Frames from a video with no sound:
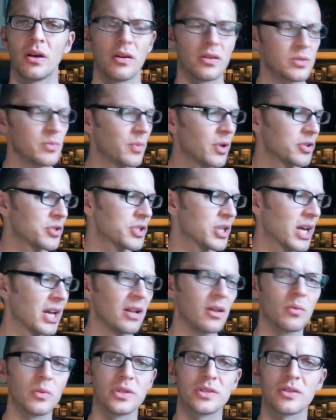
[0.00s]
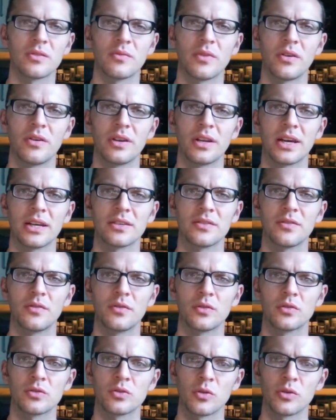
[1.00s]
small channel with some very nice
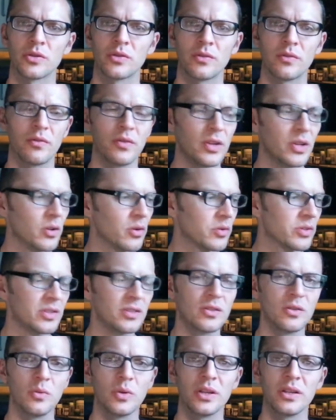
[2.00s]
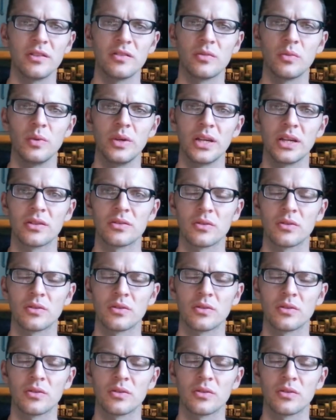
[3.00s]
short videos he's doing this week.